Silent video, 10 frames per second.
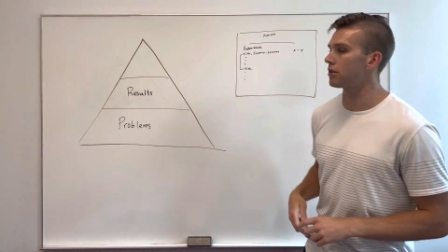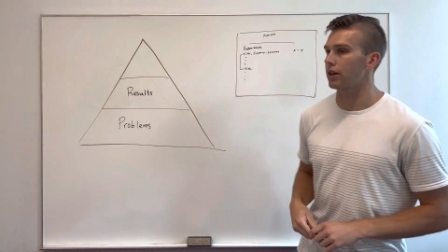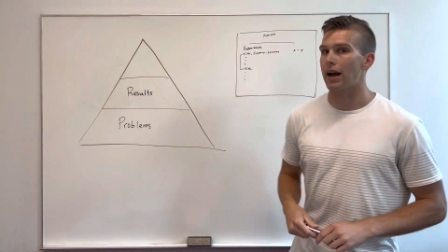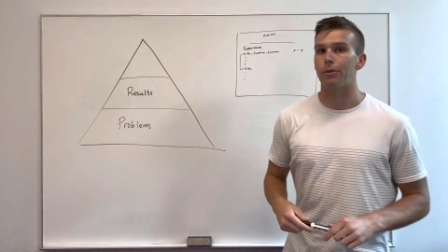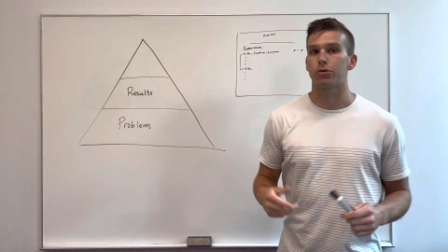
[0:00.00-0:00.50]
it's
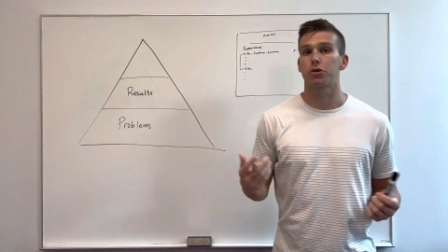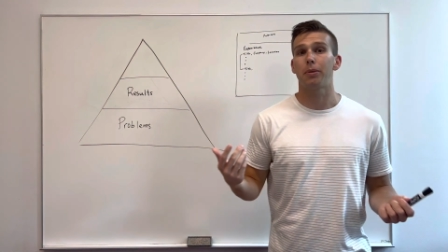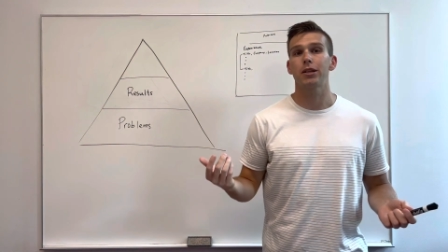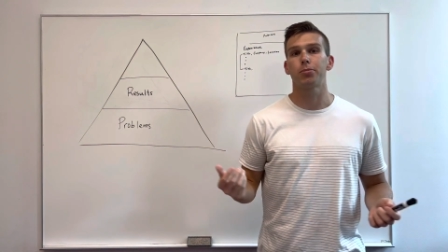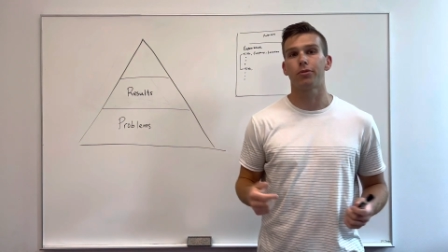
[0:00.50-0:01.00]
like, I was
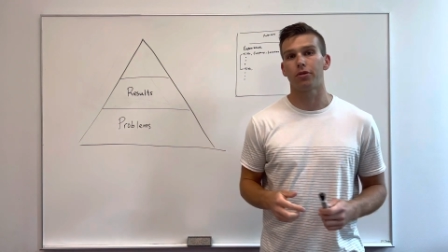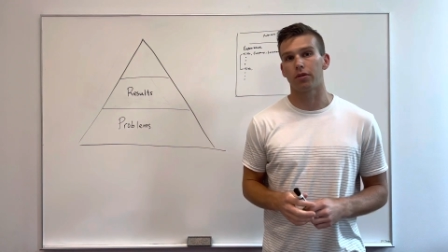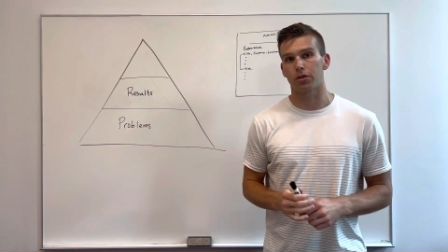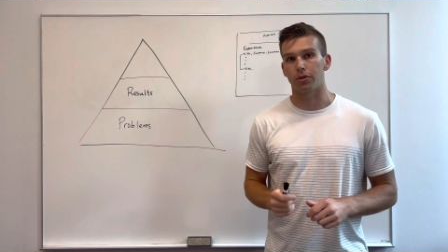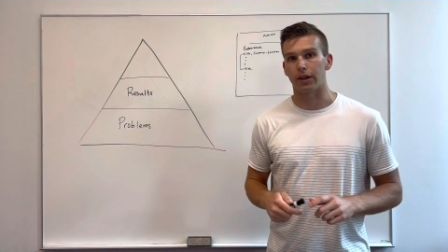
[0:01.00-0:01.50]
responsible for
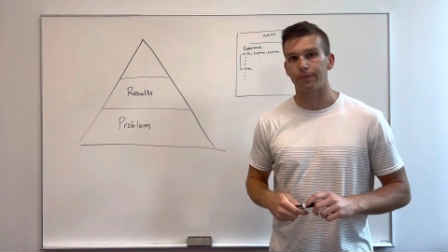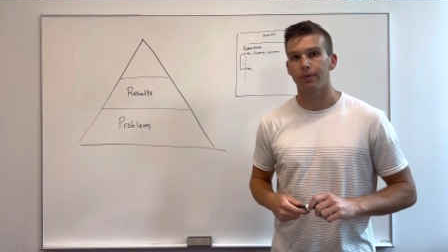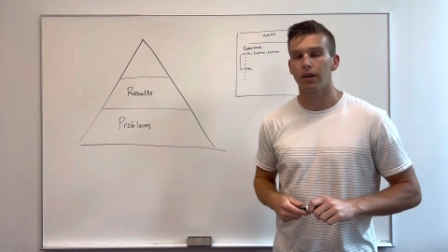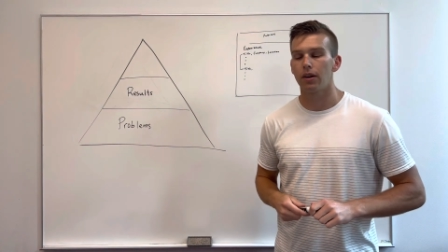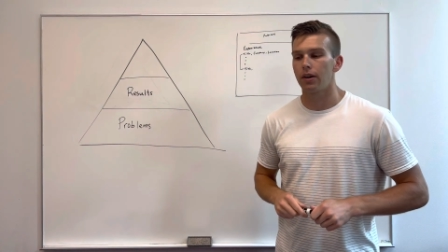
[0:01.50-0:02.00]
recruiting.
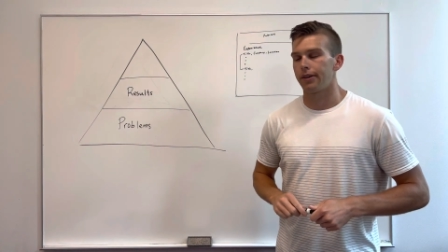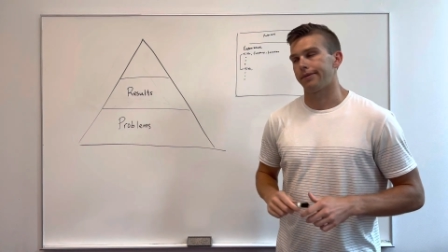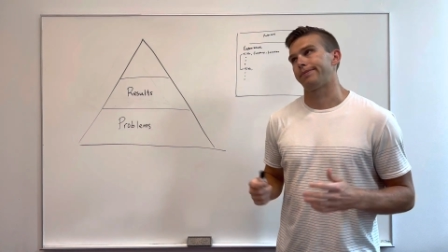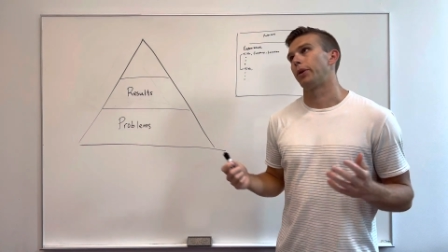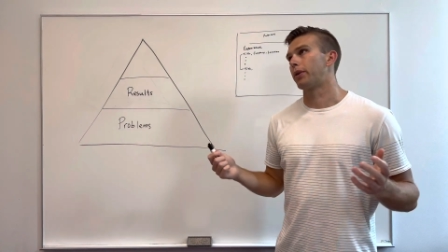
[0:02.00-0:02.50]

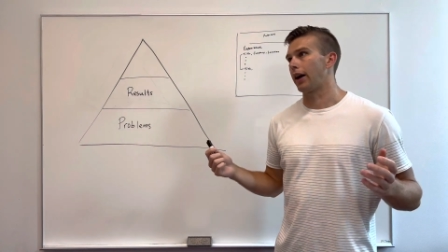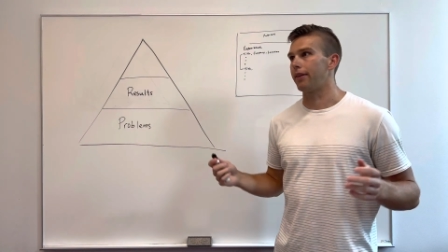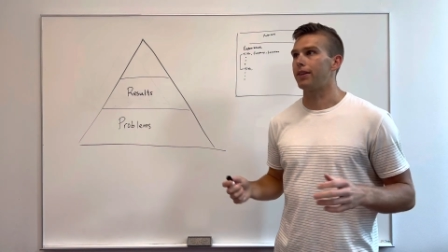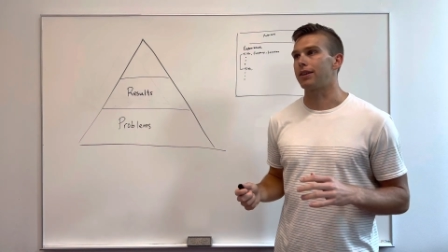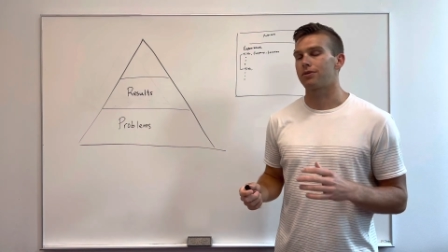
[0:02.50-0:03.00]
Okay,
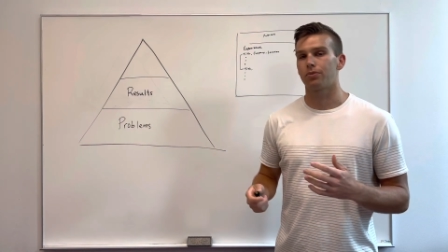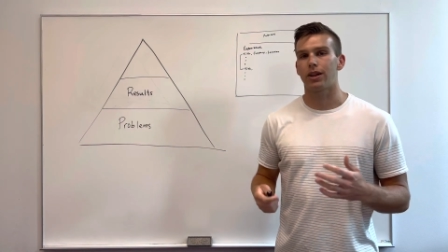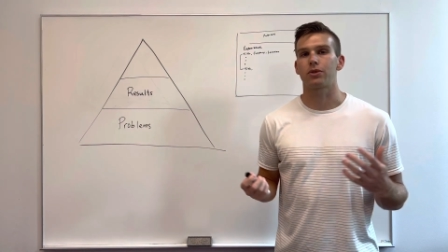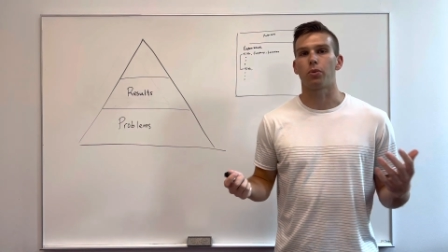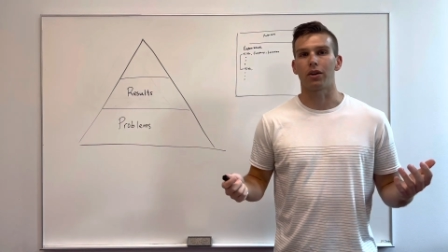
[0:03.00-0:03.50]

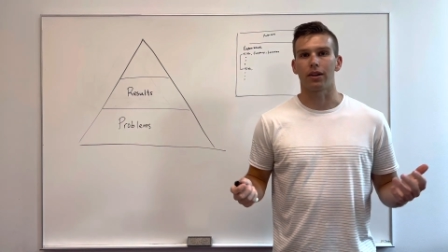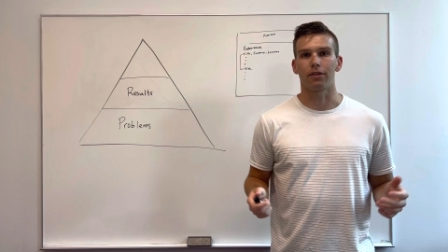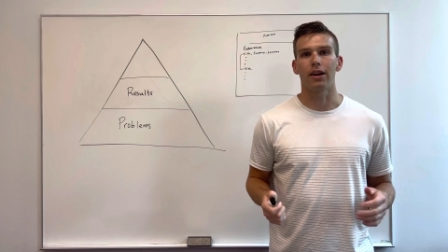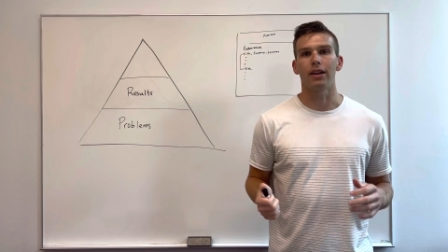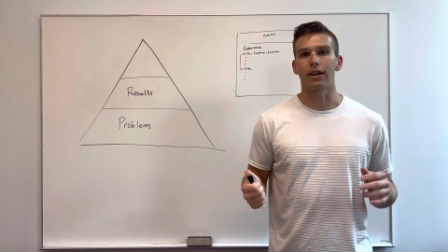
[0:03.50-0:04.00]
that's one thing,
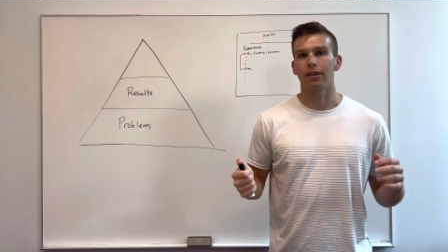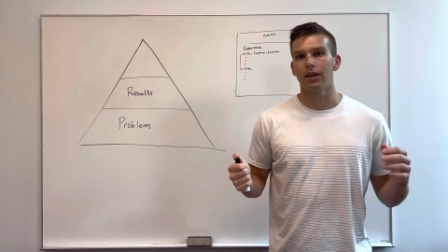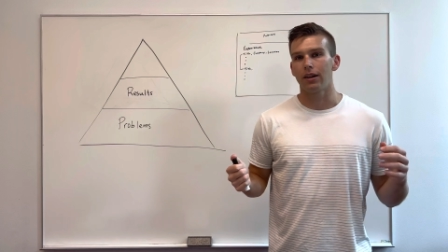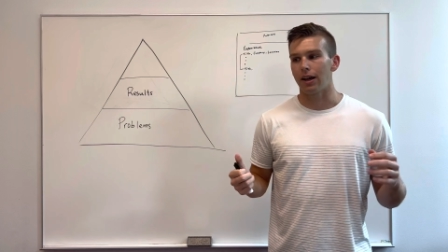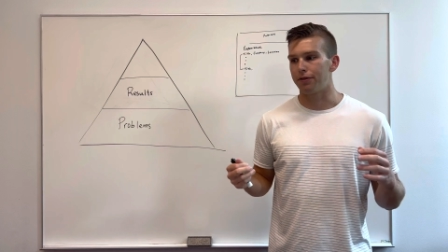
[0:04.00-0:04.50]
right? Like
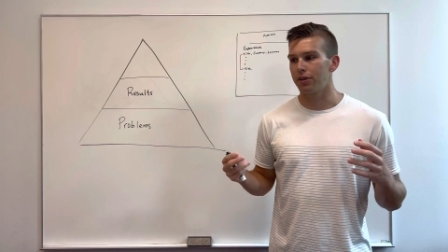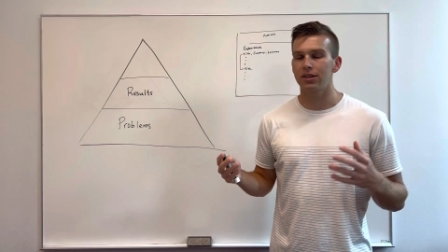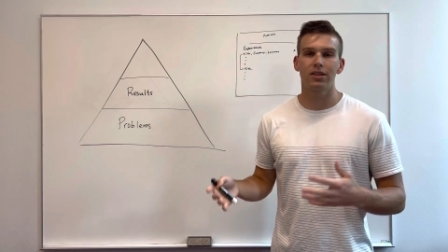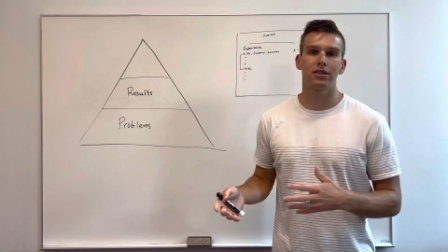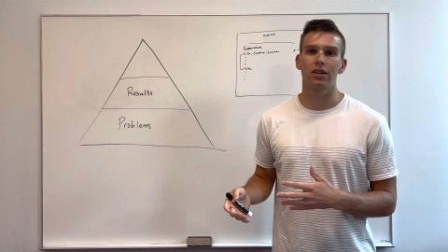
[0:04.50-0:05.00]
if you're an
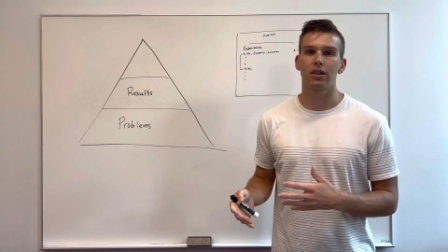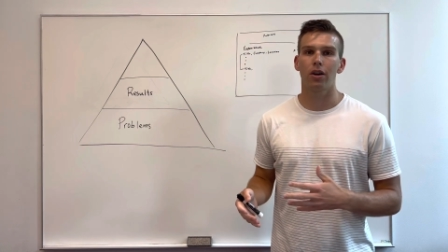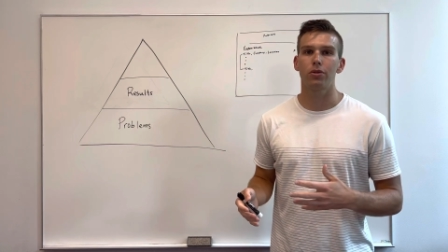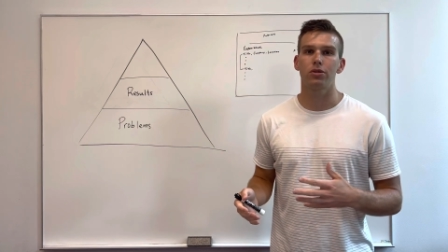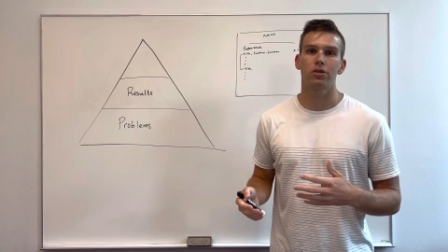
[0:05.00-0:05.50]
assistant
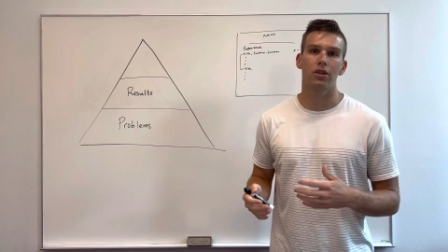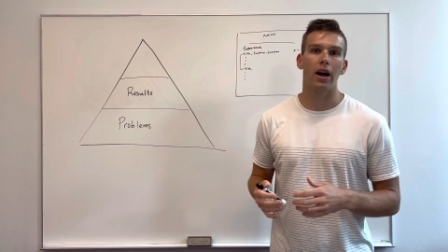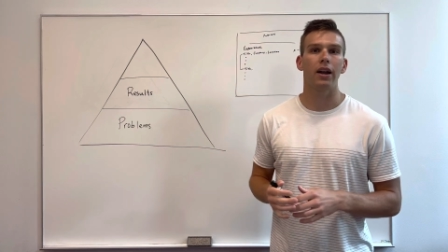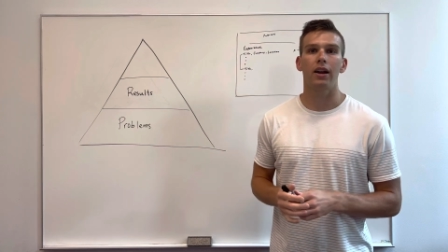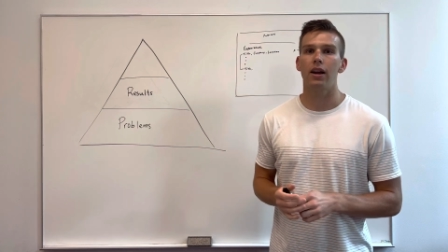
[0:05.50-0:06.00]
coach
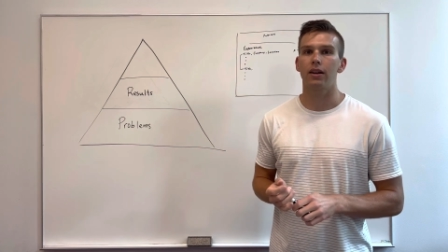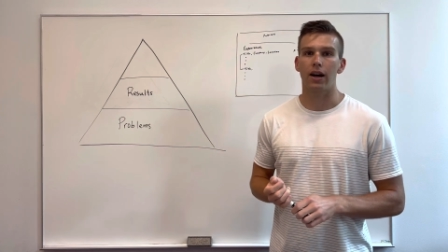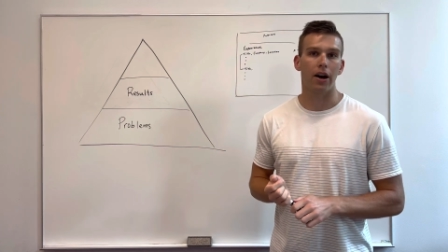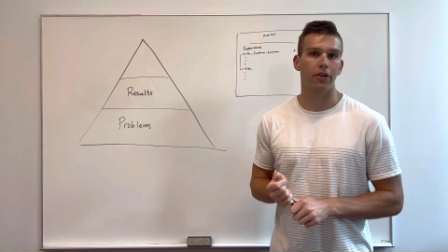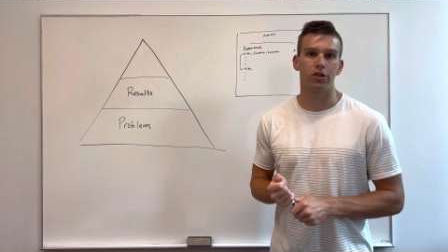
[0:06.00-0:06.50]
at a
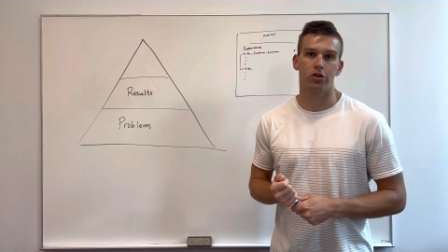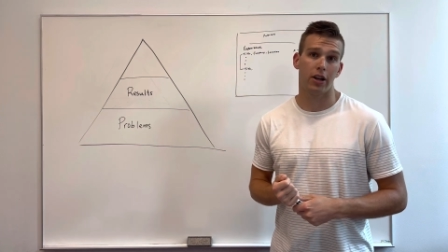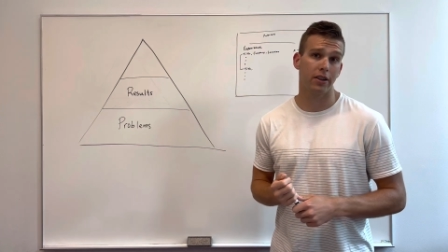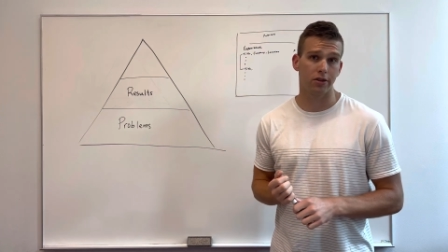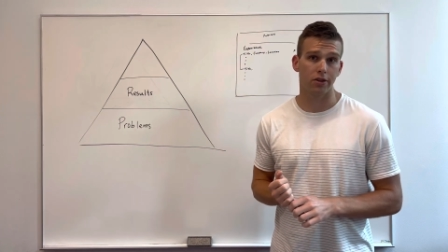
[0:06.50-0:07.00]
college,
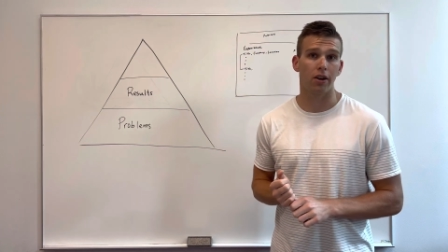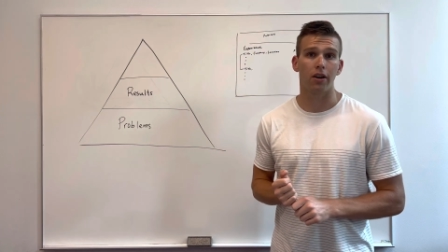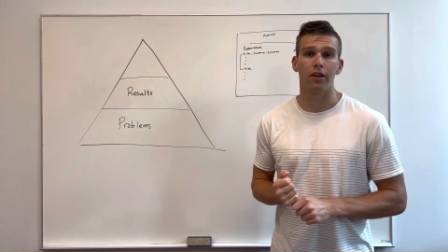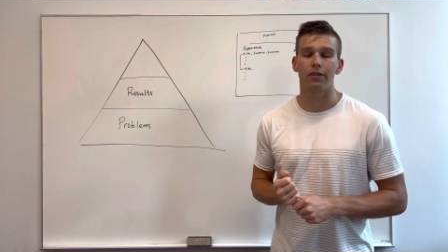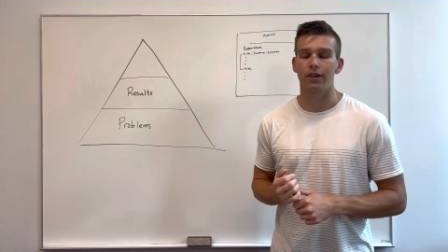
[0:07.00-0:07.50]
chances
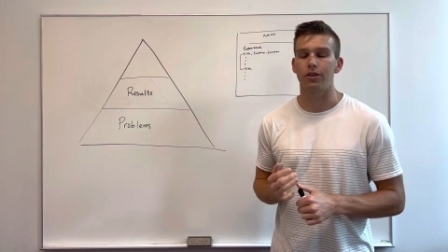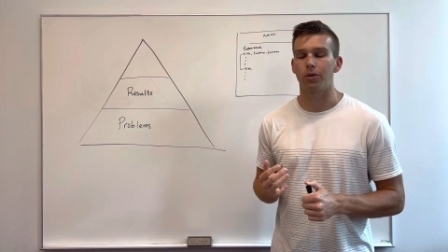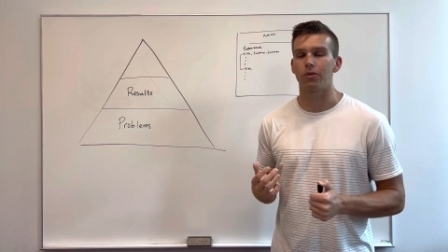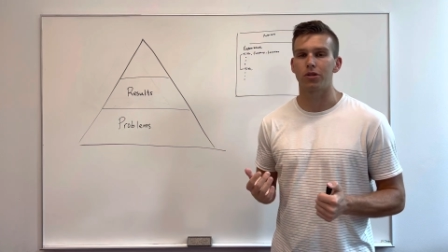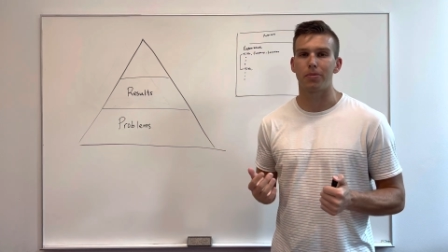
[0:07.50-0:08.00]
are that
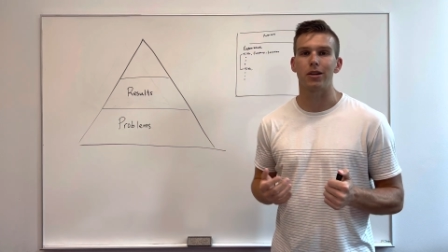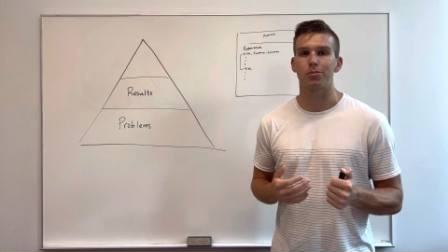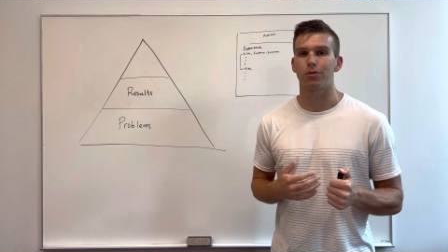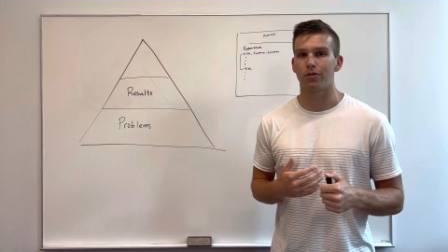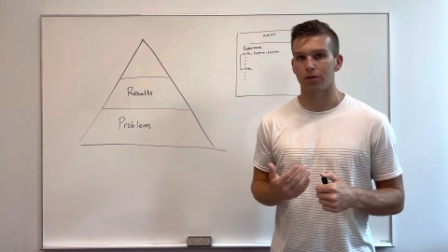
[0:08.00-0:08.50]
you're
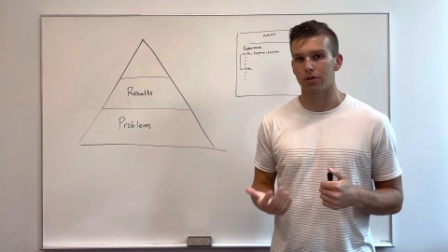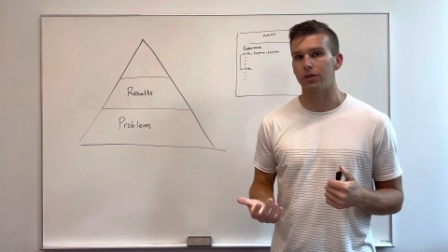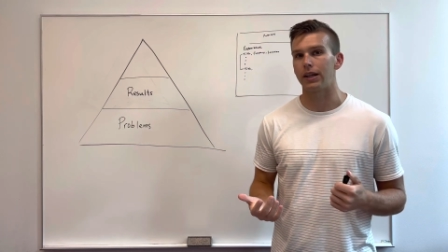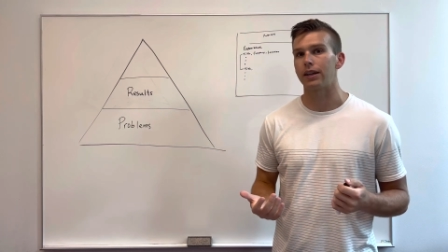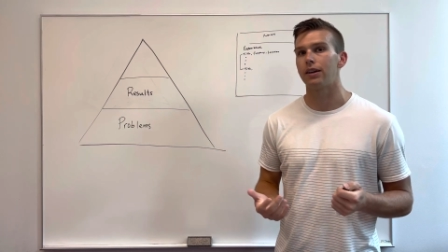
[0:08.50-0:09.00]
responsible for
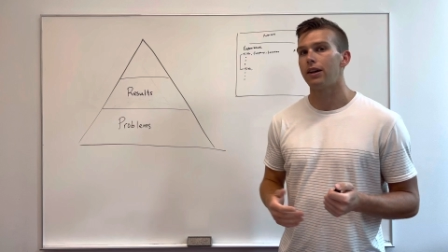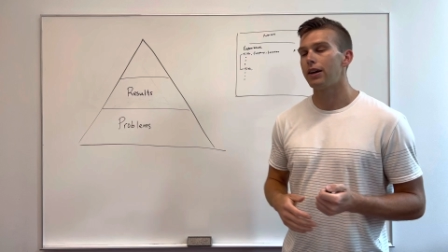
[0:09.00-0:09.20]
recruiting